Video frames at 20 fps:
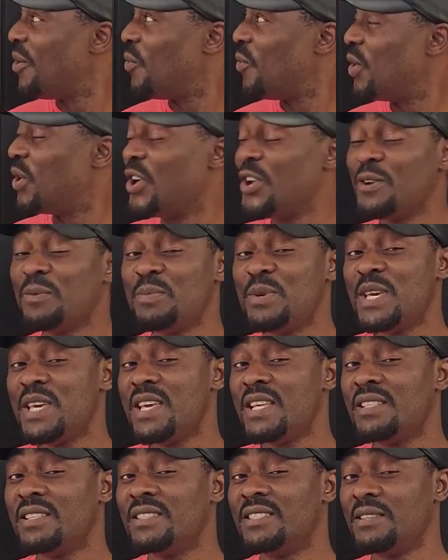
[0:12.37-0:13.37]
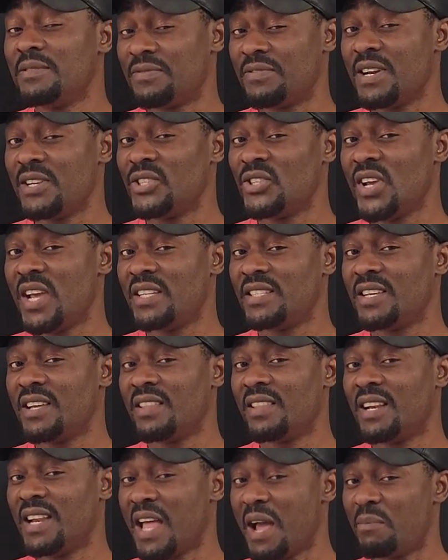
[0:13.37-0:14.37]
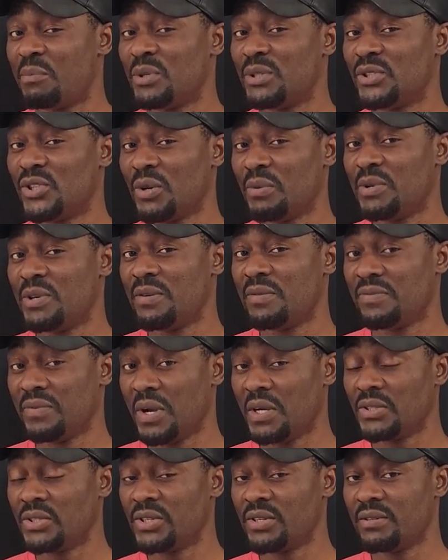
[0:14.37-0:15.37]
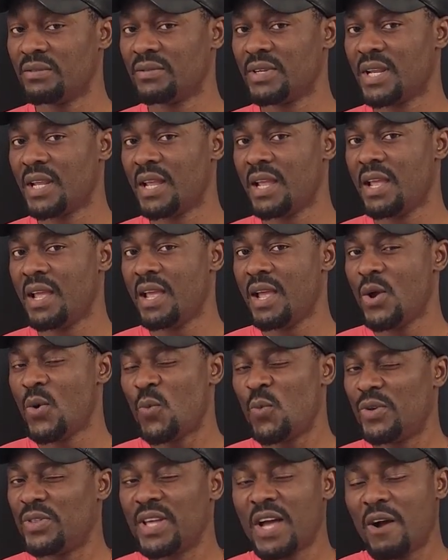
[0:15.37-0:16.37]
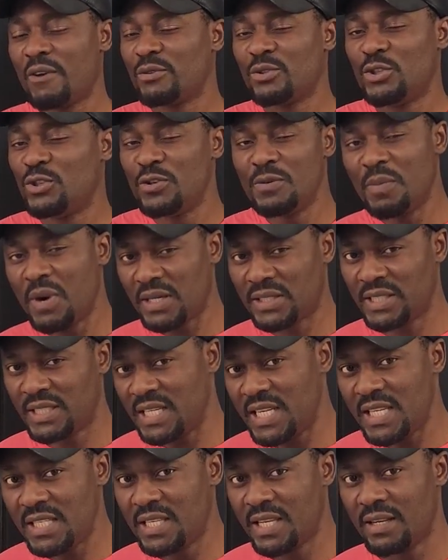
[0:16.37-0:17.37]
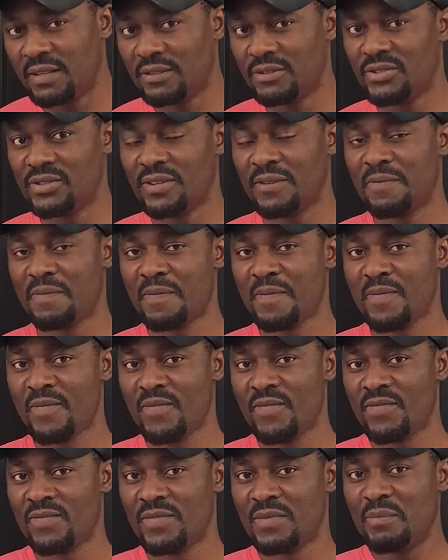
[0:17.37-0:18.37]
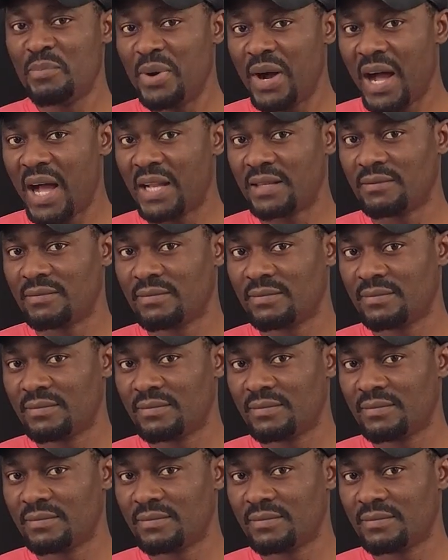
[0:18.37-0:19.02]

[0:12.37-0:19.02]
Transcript: We're going to be differentiating the Lambert W function without too much details, but